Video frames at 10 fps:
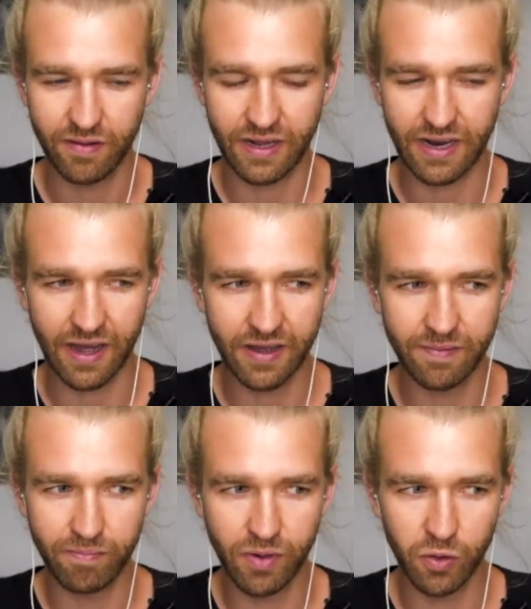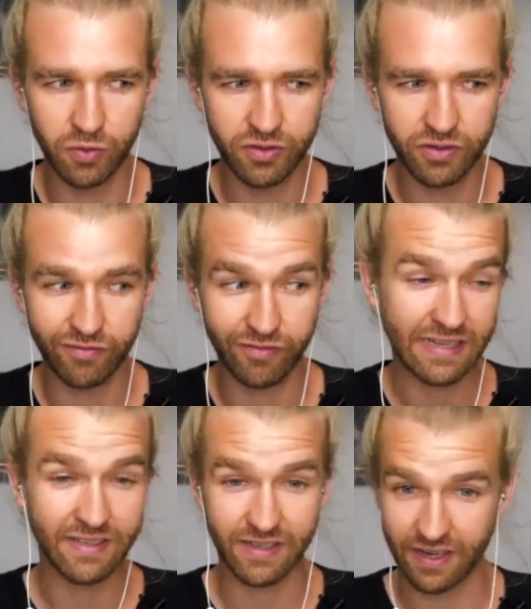that I am most
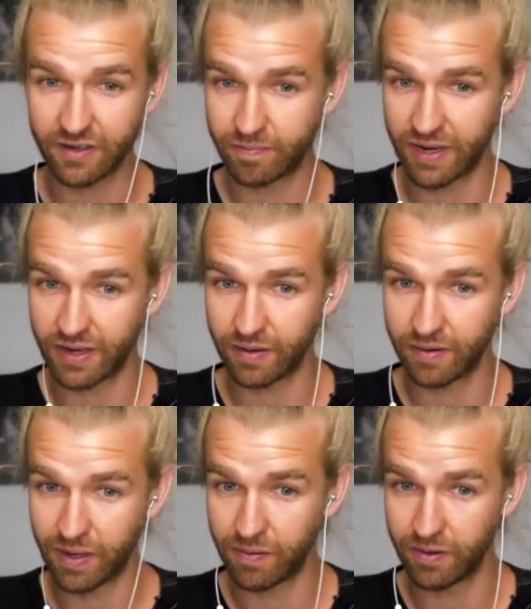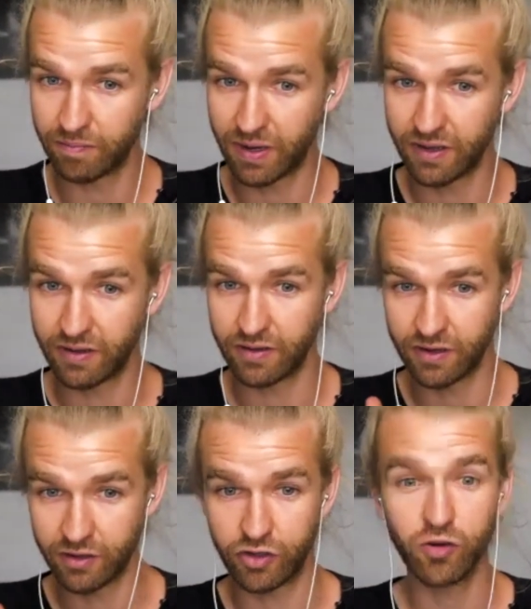fascinated by, by, by
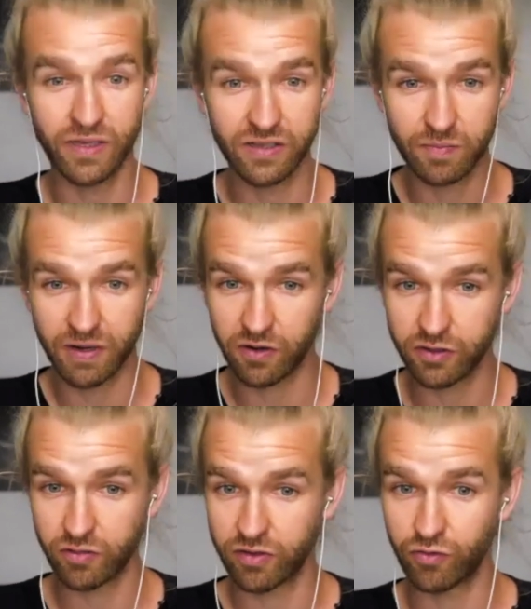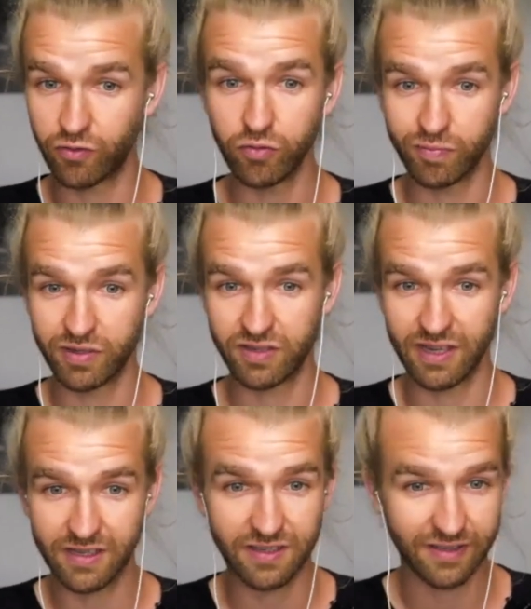in humans, but also in groups,
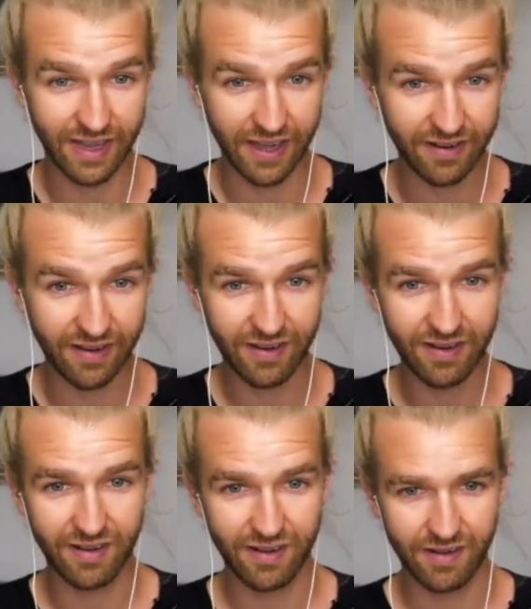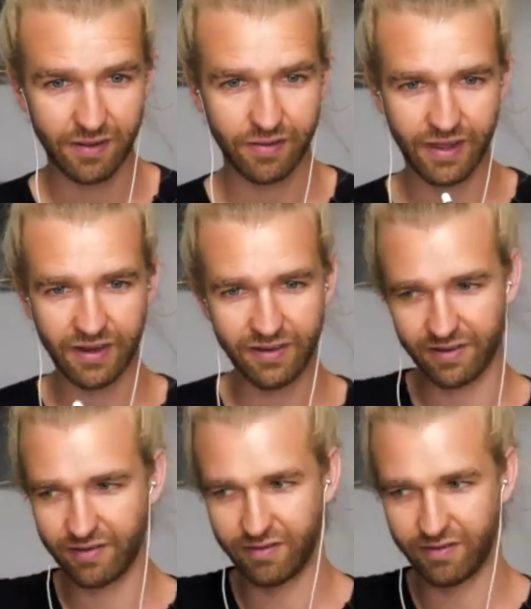is that, that